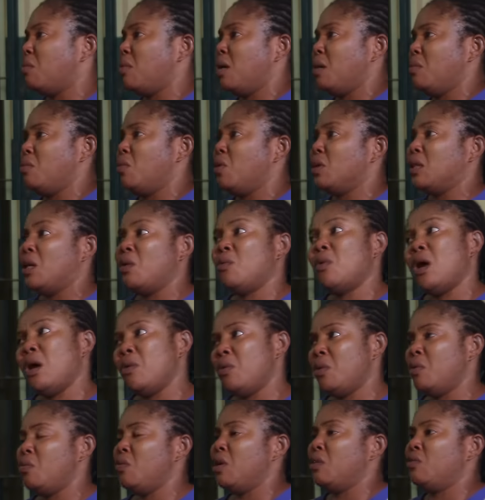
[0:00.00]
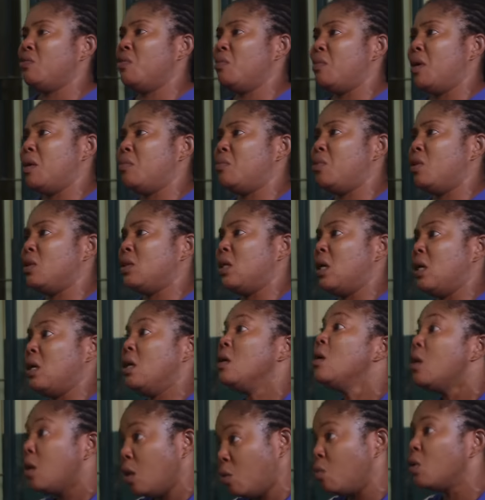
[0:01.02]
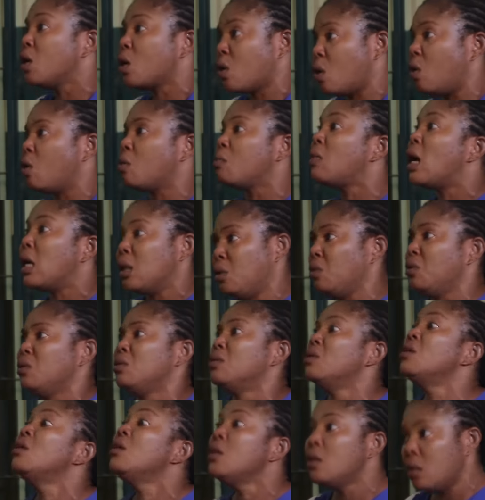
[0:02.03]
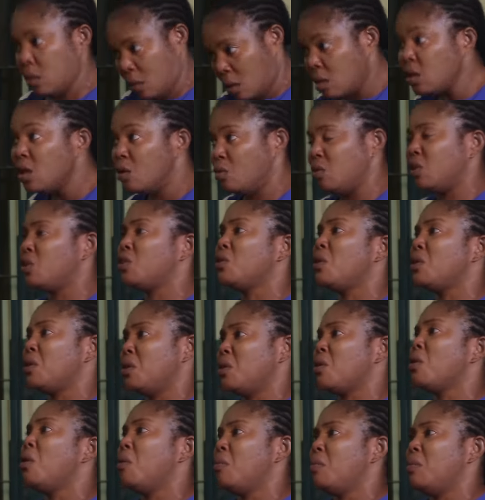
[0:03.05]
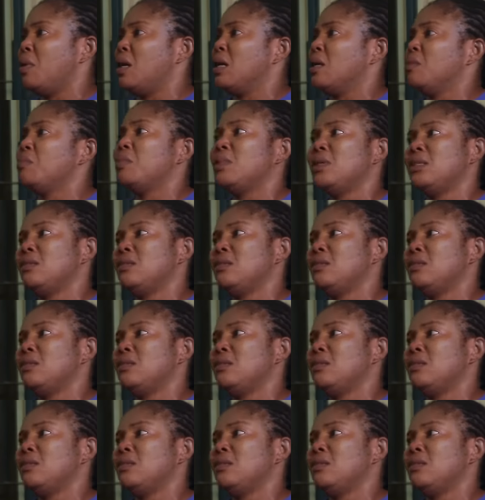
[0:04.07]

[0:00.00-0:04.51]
on my mother while we wait for my brother? He will come, I know. He will surely come back,